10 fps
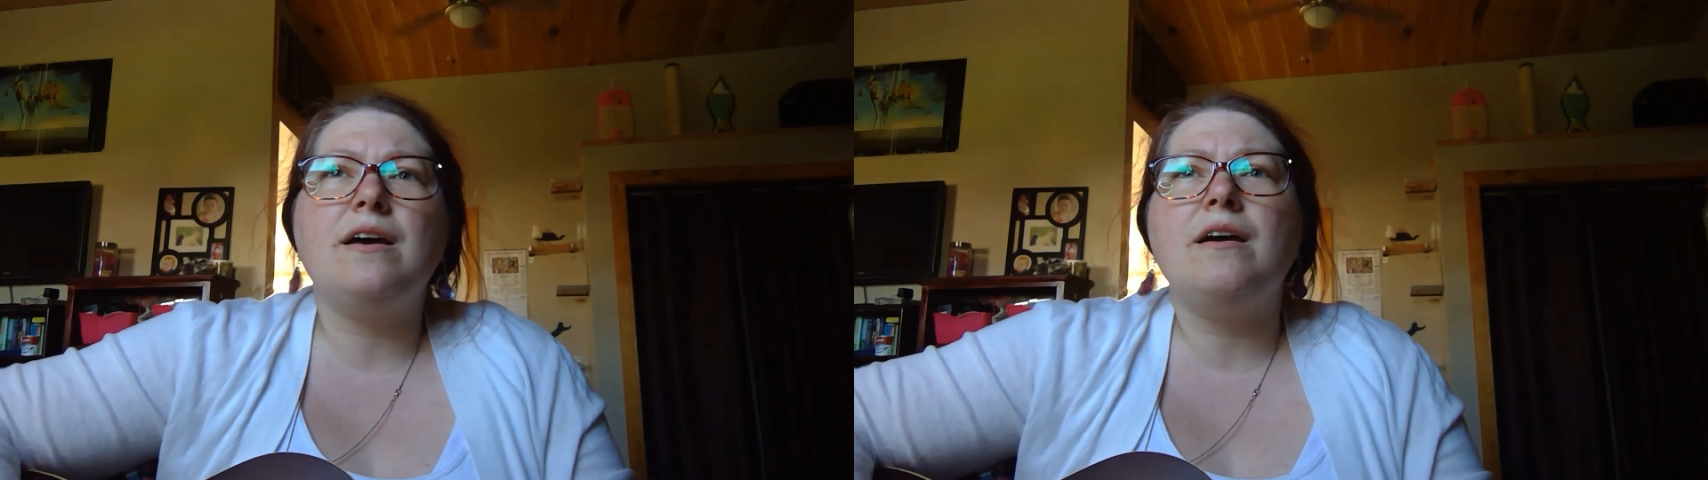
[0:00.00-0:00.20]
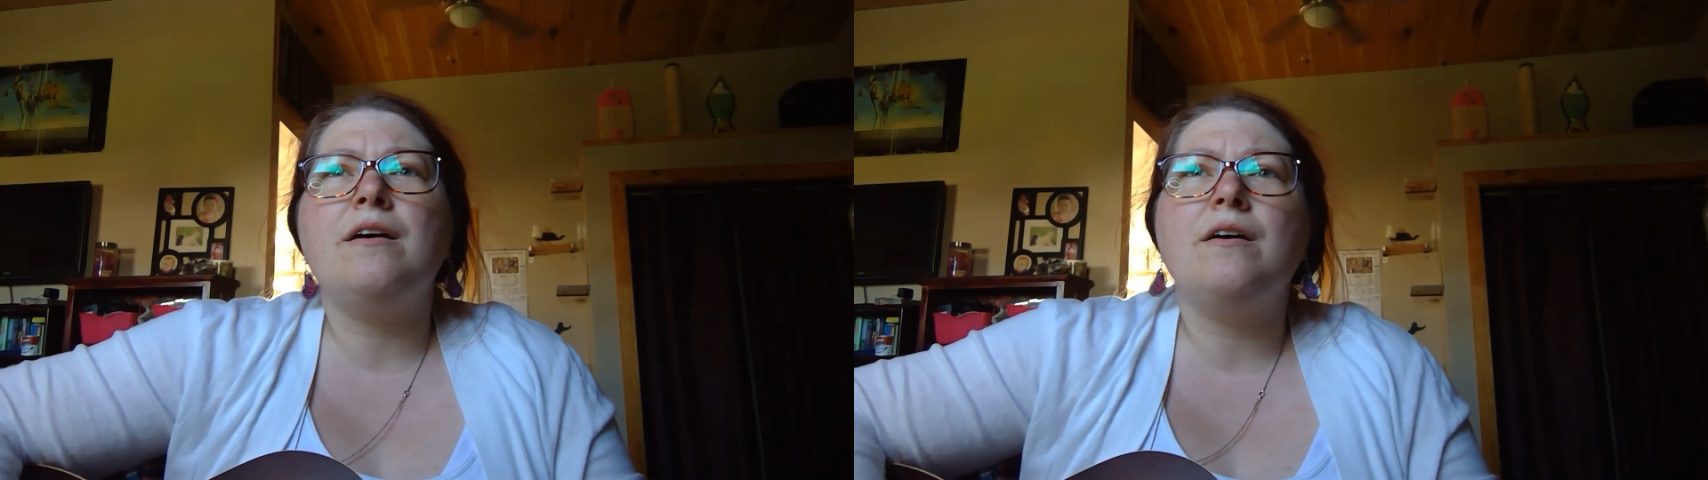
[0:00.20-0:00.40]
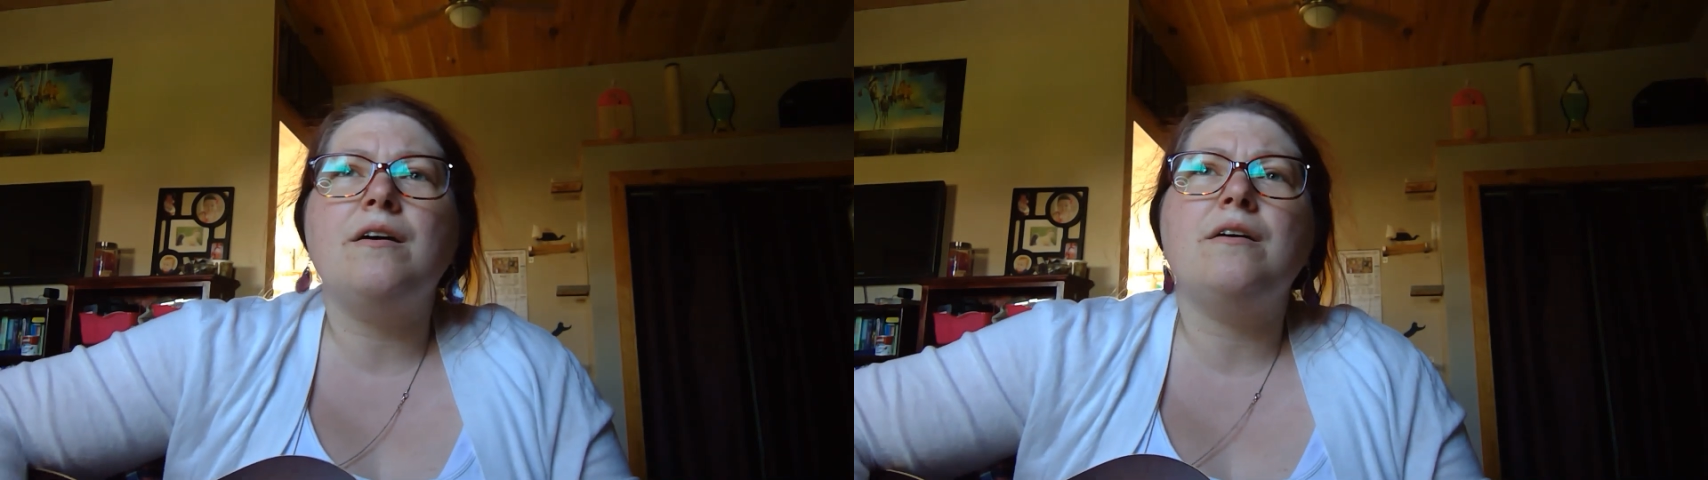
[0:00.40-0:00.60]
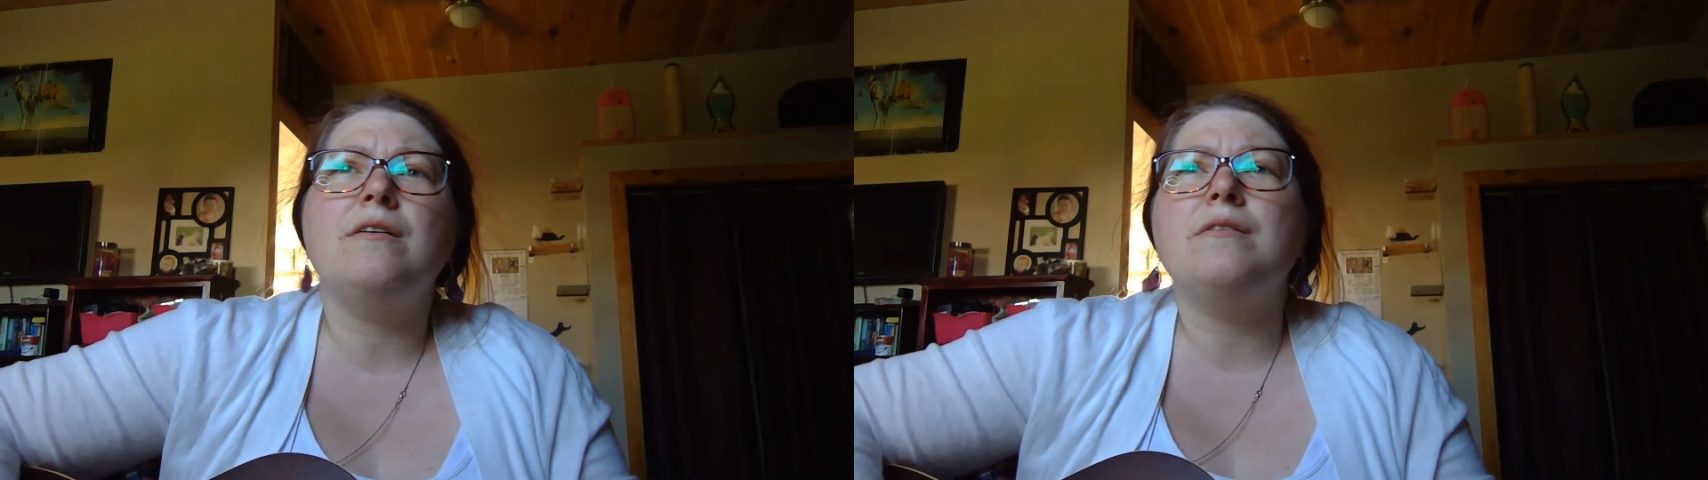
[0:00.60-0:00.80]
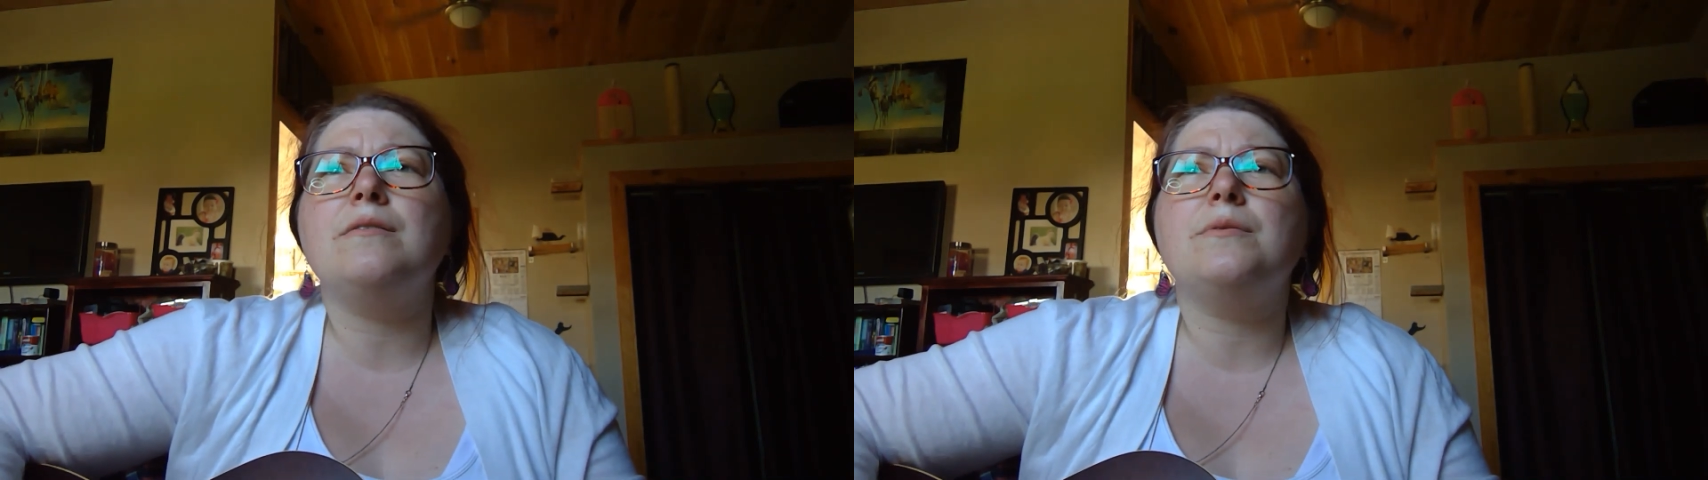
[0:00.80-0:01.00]

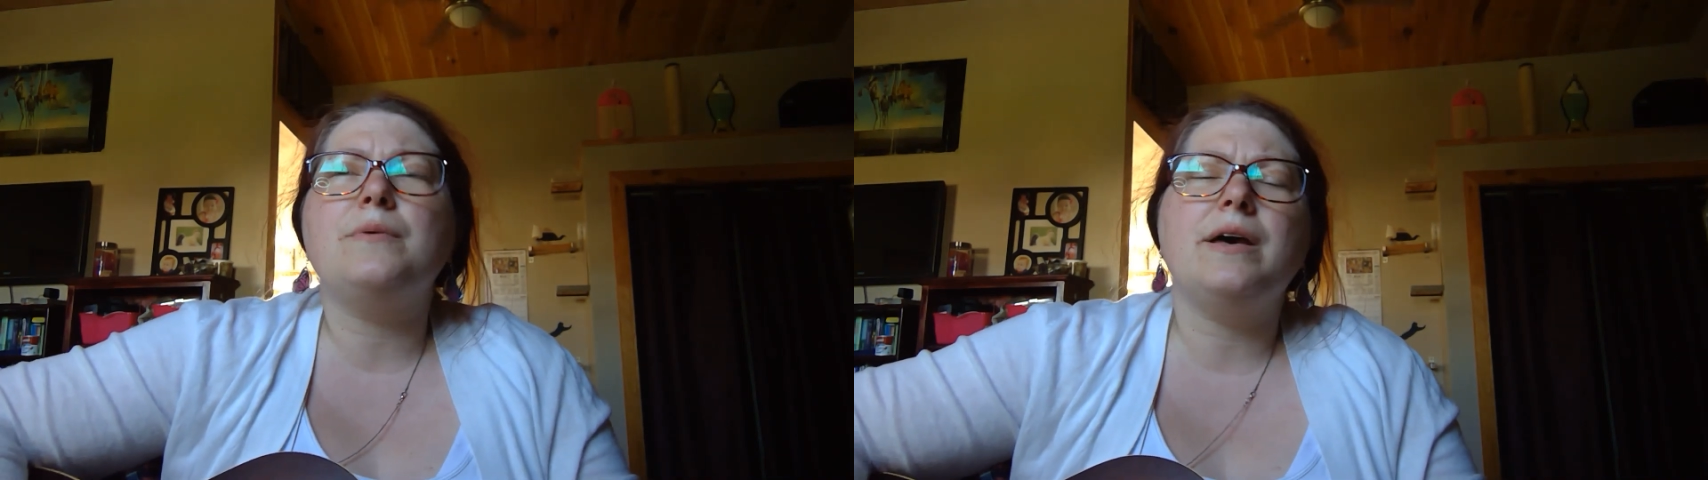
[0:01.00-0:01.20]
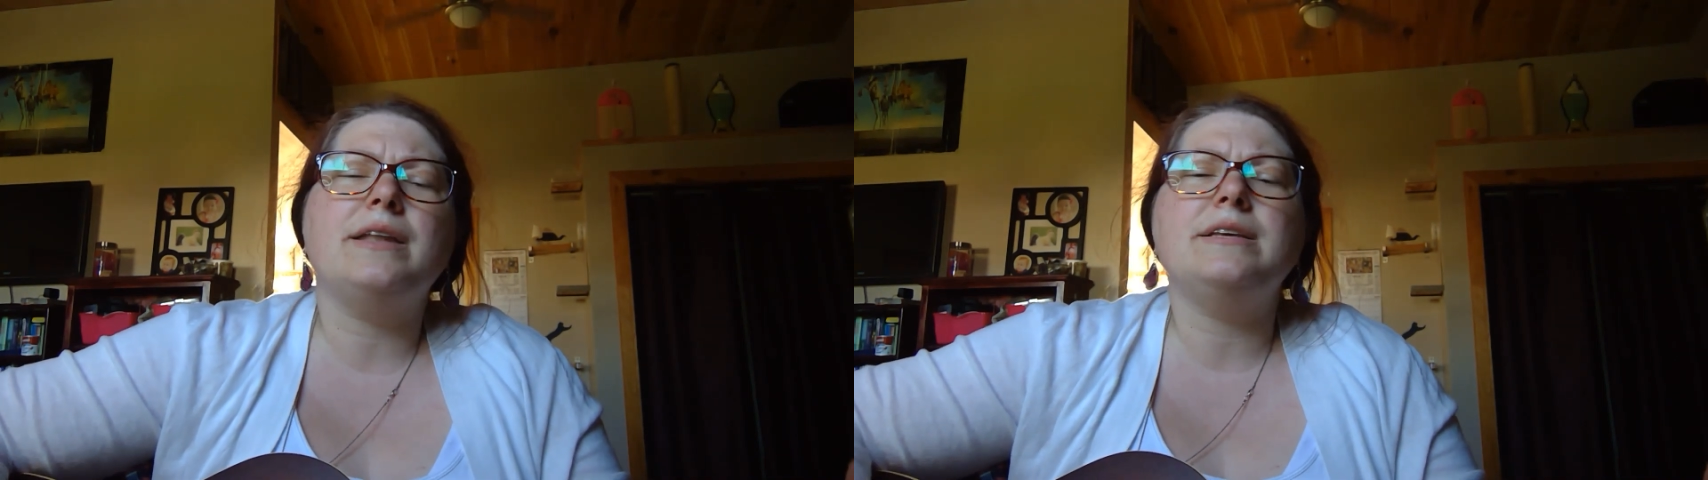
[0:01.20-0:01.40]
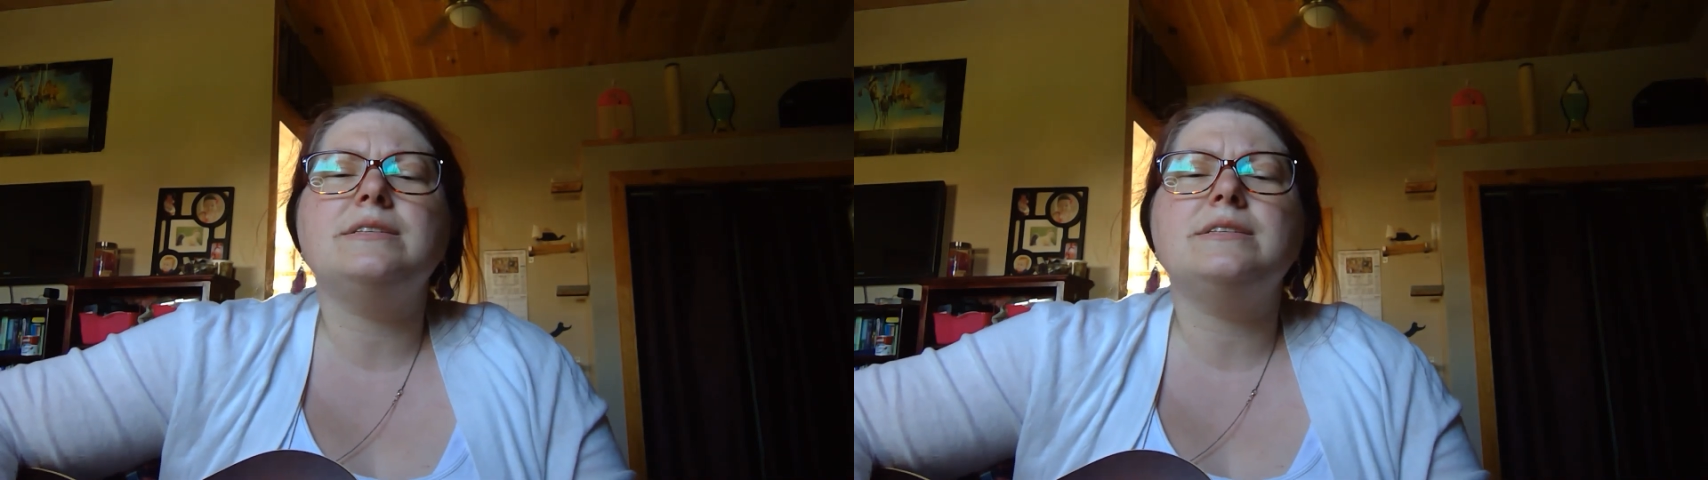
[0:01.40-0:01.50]
low when